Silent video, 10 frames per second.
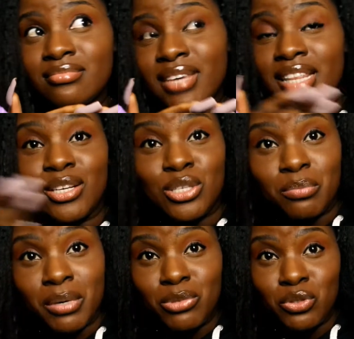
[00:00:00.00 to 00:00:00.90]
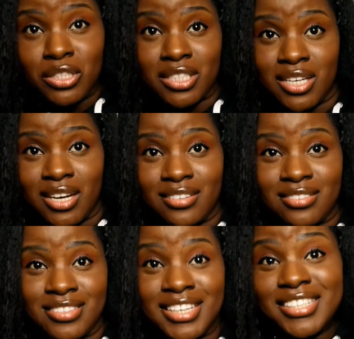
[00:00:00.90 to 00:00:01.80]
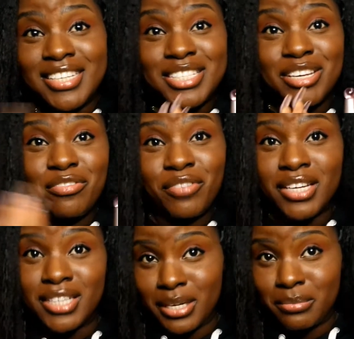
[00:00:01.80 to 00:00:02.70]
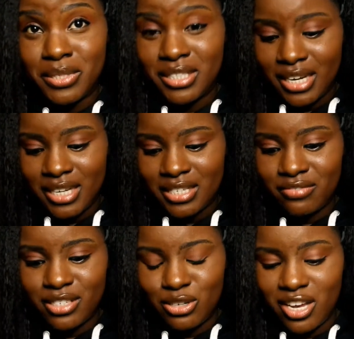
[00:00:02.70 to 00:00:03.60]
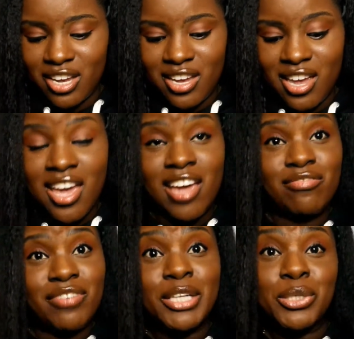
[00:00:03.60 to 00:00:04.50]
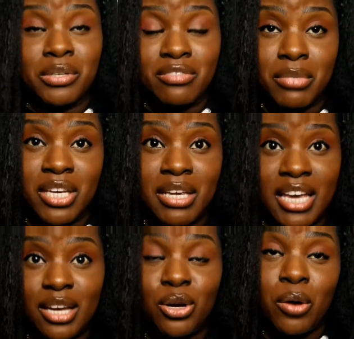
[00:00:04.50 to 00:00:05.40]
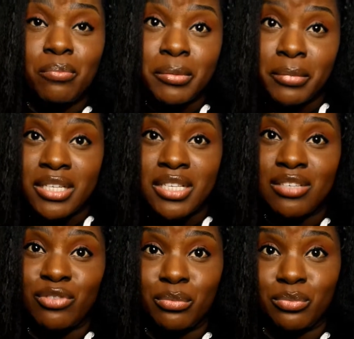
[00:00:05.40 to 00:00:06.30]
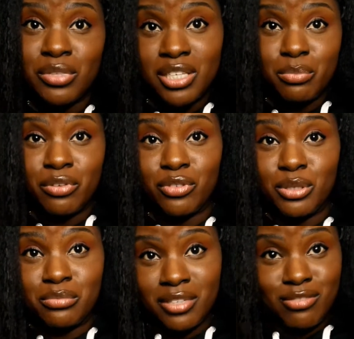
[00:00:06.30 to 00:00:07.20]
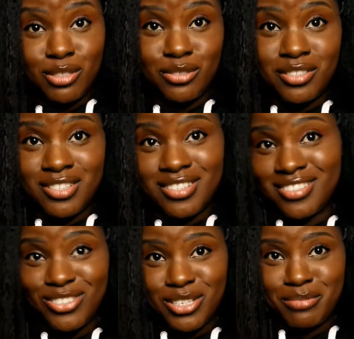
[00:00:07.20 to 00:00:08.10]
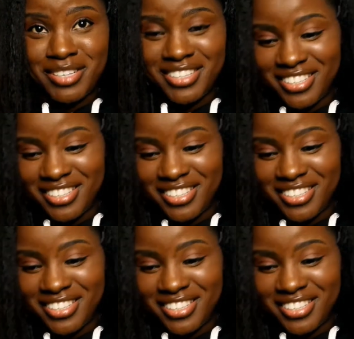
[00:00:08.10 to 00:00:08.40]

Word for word: and then top up during the day it doesn't affect anybody negatively okay in fact you'll even be getting compliments from this perfume if you use it trust me